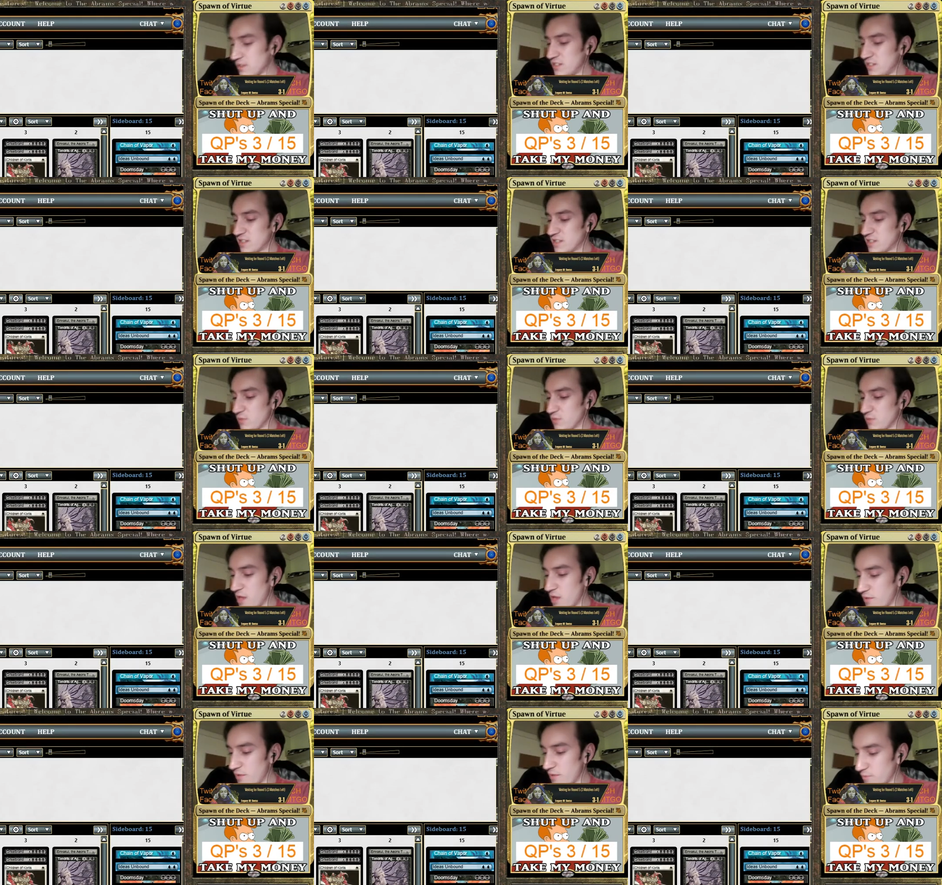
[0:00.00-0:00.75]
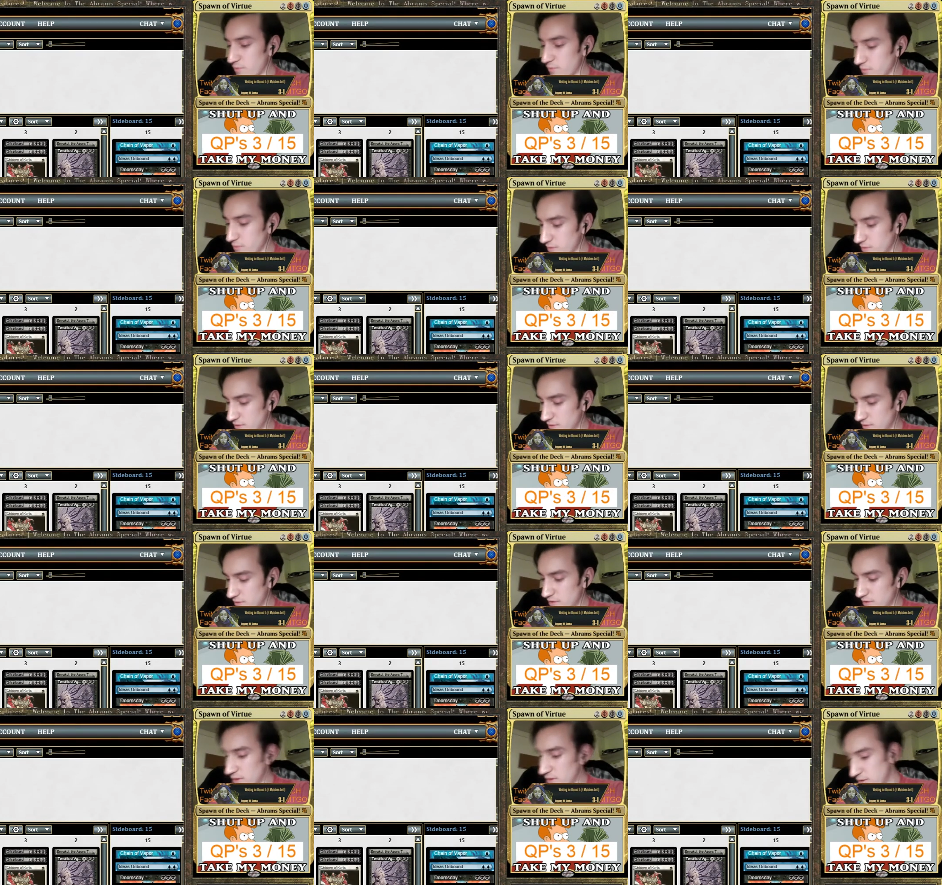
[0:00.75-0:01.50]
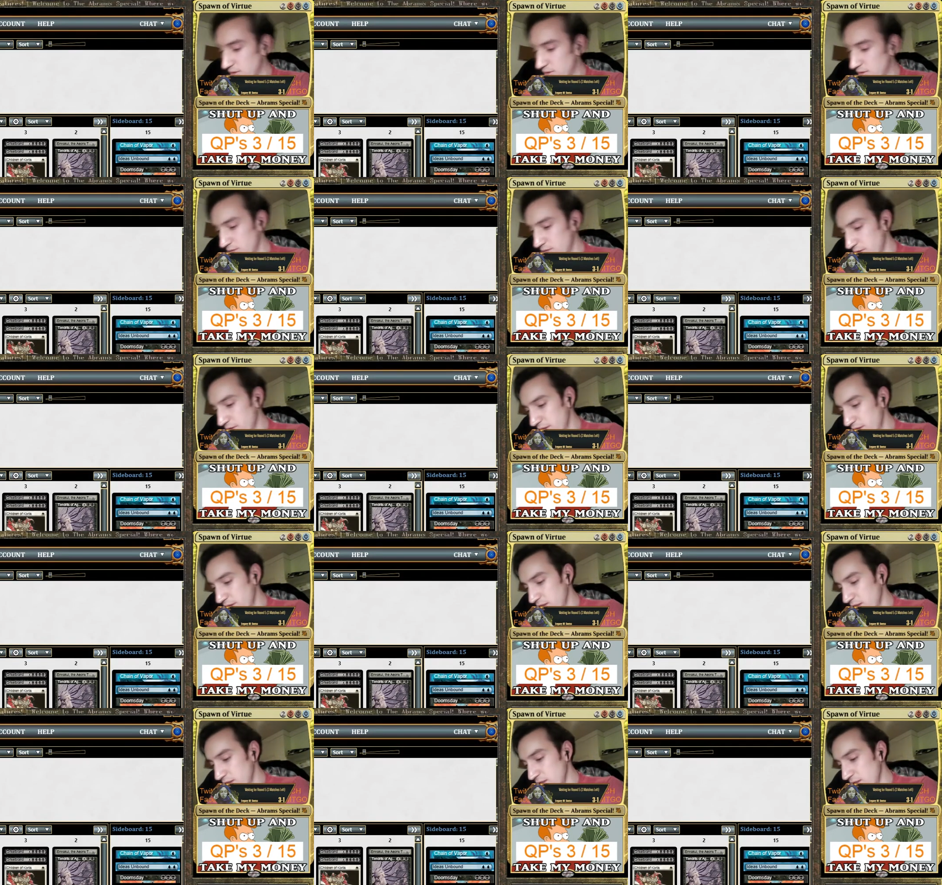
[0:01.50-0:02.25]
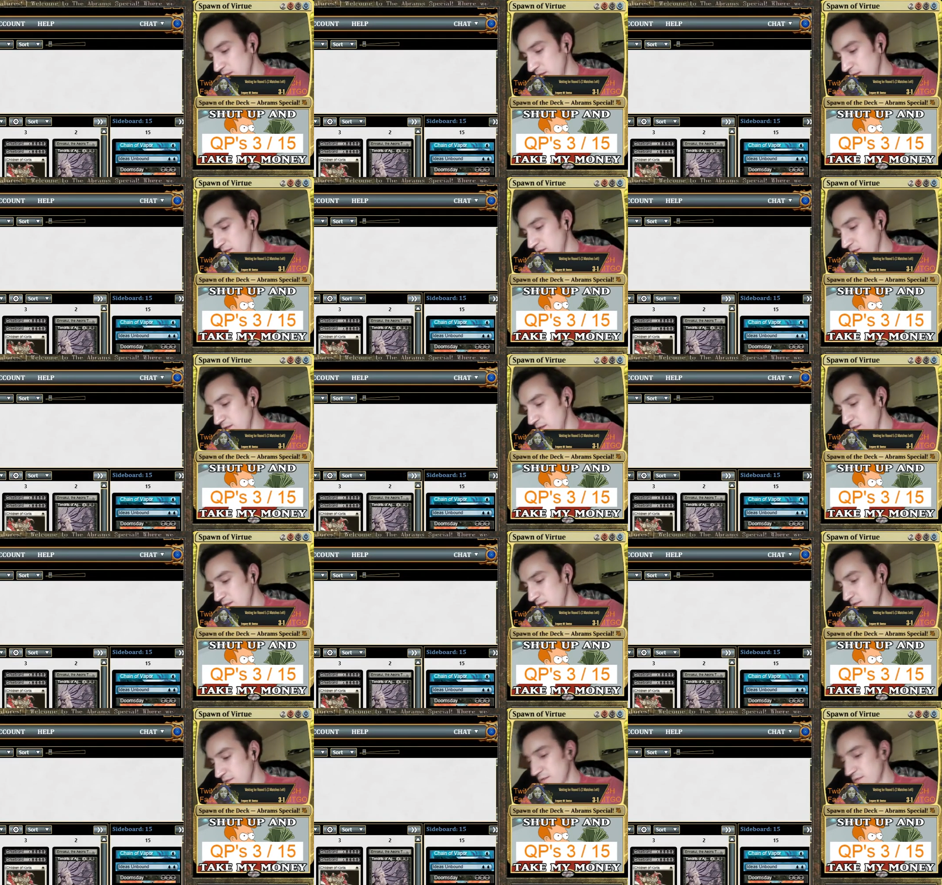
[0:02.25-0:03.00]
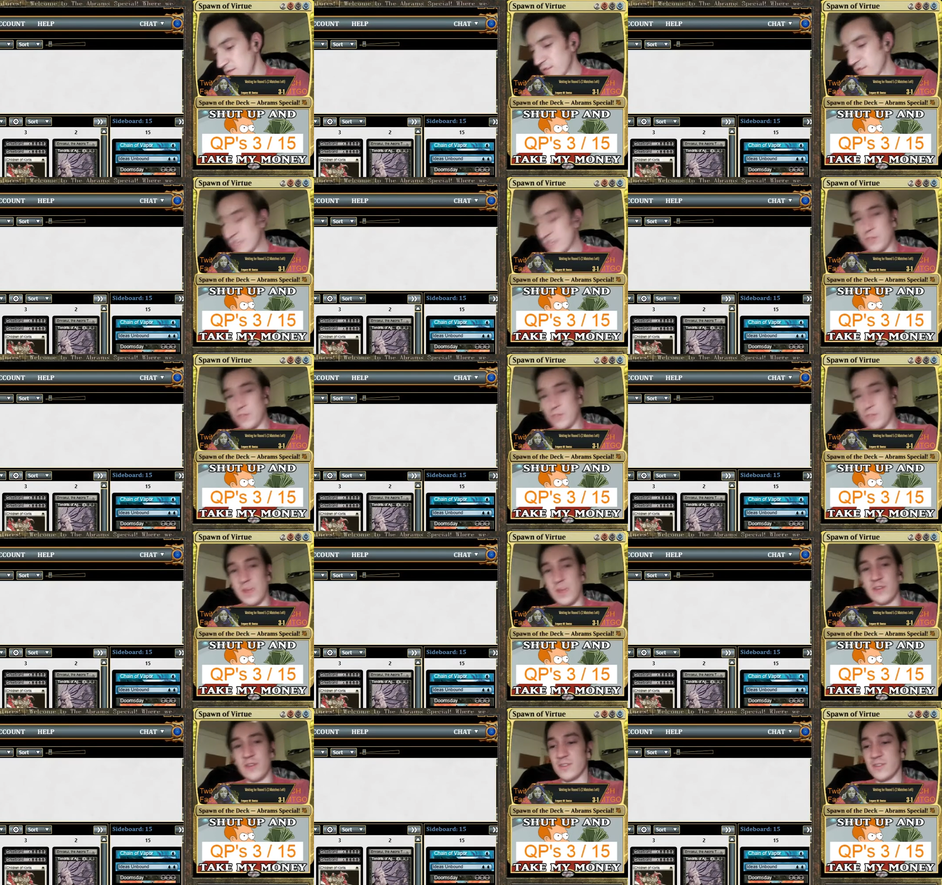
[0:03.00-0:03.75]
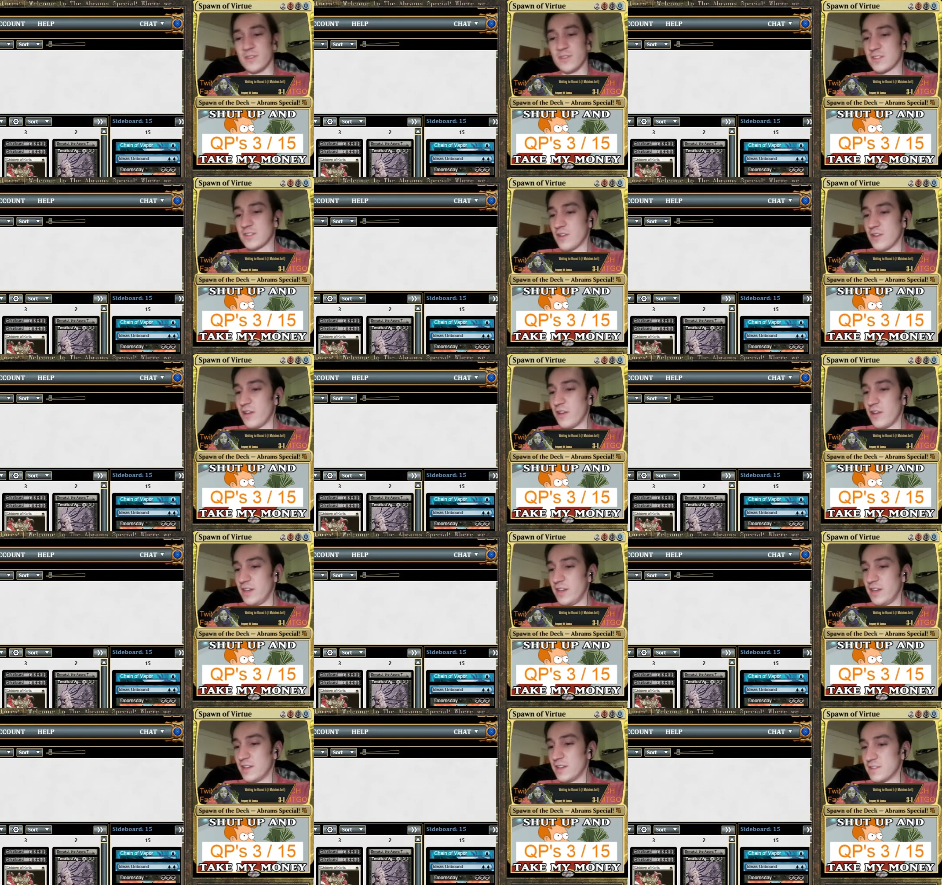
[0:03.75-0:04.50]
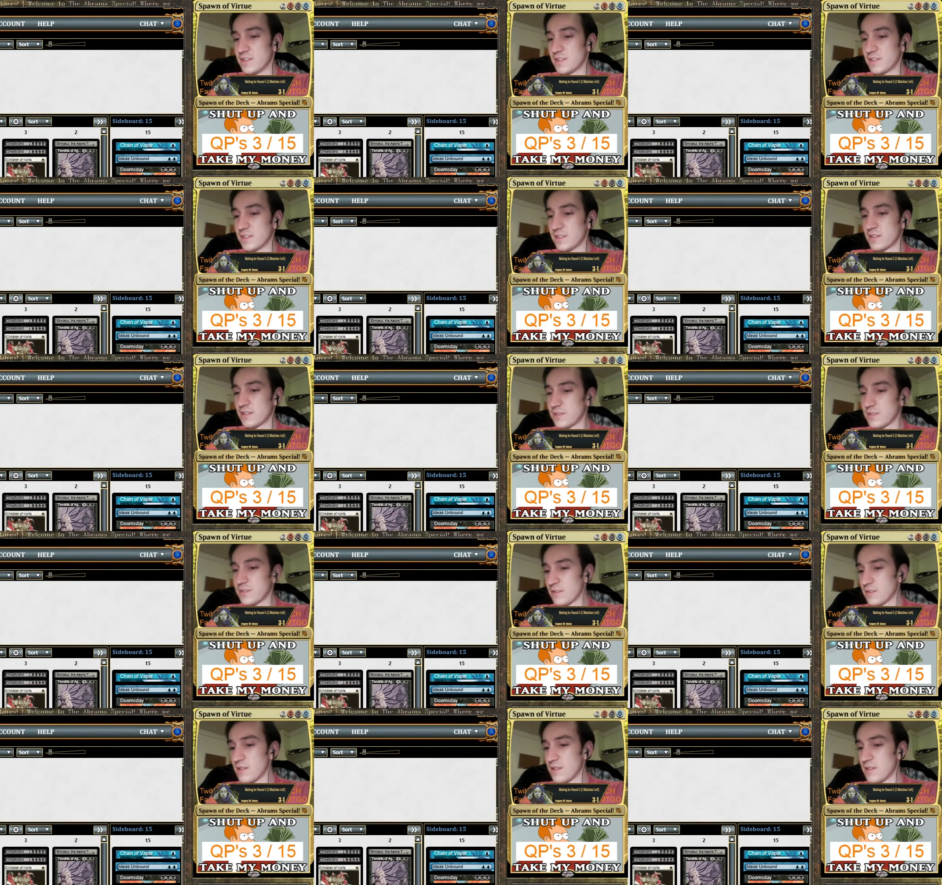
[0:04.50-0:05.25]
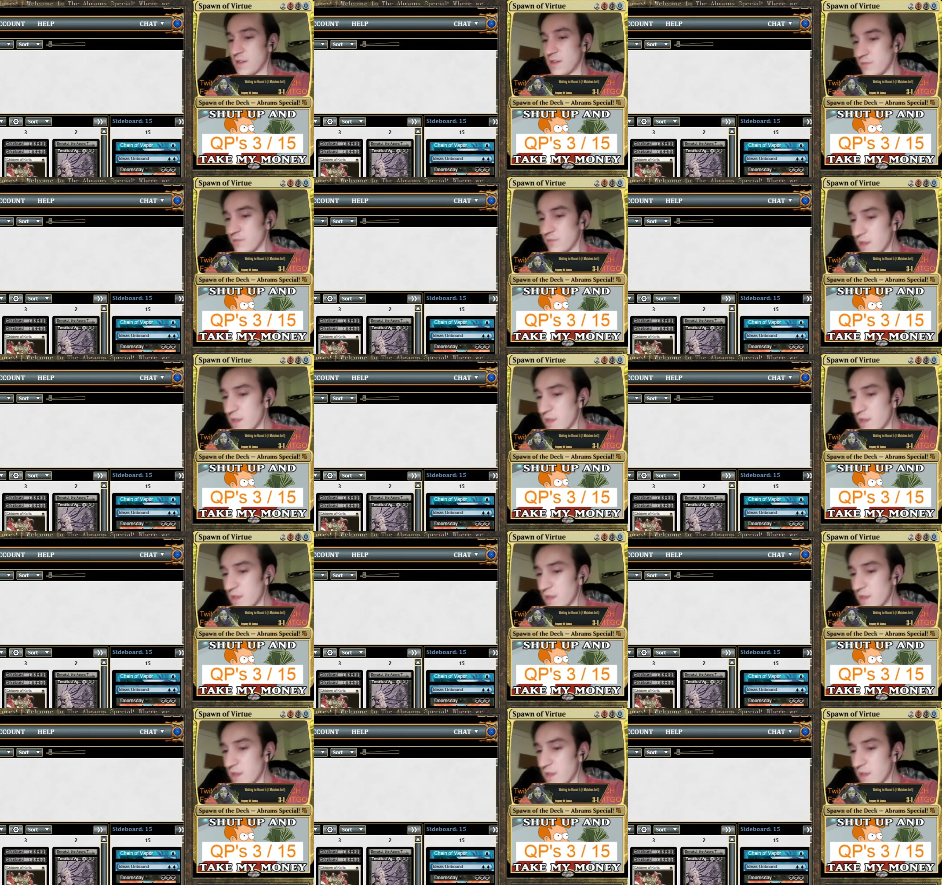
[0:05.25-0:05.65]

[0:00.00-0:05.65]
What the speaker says: some love, you know? It's like the Beatles. All you need is love.